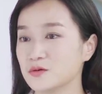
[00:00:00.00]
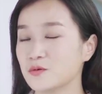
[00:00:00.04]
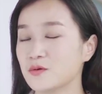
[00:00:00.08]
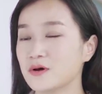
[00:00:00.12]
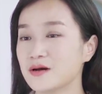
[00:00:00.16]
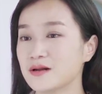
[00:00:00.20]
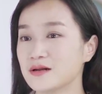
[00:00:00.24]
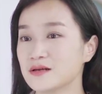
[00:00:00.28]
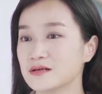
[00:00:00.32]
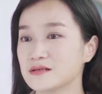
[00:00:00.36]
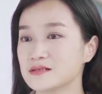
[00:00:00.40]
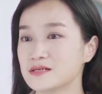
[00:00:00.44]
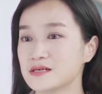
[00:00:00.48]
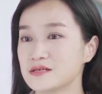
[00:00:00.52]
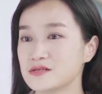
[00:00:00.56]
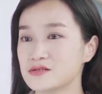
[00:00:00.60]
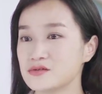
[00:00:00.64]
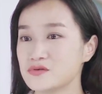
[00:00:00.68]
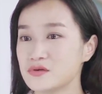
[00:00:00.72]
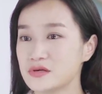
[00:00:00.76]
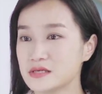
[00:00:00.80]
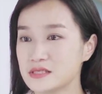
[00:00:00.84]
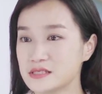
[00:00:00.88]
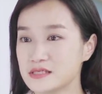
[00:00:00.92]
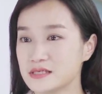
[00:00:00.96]
for their
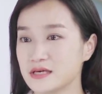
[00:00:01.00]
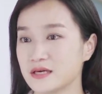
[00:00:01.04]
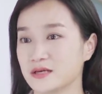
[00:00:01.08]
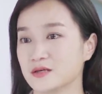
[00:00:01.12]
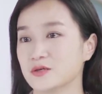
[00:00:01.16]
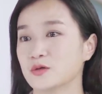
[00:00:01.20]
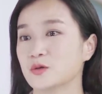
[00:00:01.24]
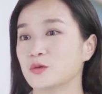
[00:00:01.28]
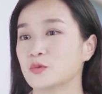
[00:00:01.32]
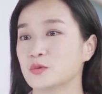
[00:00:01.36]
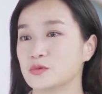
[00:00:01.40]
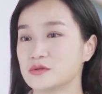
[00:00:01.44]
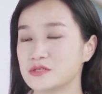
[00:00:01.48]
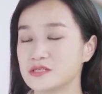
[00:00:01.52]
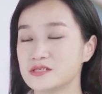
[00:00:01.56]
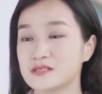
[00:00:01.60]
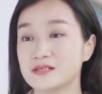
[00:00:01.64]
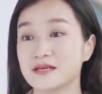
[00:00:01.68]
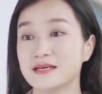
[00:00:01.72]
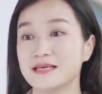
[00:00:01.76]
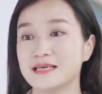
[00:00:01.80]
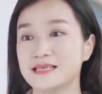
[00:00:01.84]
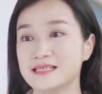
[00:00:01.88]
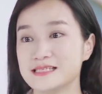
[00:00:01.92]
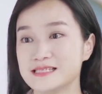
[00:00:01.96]
kids.
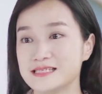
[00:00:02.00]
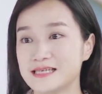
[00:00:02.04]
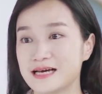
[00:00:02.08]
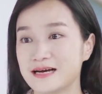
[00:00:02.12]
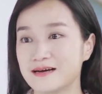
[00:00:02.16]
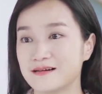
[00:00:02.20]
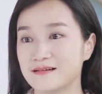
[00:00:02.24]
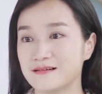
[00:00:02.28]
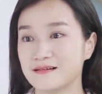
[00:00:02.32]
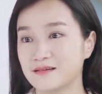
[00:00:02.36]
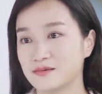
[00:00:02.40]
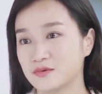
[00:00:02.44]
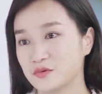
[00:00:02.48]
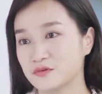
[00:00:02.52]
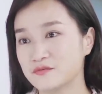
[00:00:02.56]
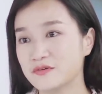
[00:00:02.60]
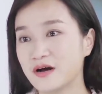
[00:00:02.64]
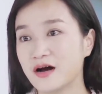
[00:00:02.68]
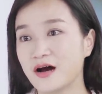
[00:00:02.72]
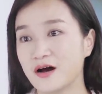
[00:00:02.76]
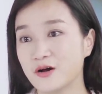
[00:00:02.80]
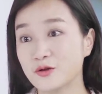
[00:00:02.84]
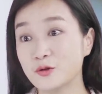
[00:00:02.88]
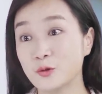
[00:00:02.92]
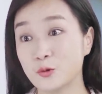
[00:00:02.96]
I think some other
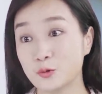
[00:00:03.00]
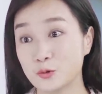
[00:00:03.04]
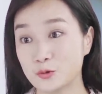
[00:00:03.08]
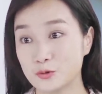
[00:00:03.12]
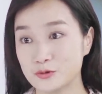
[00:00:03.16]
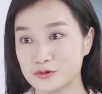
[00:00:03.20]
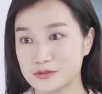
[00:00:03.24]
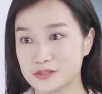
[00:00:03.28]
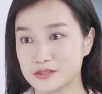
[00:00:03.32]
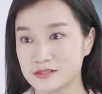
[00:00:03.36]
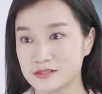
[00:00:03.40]
kid is learning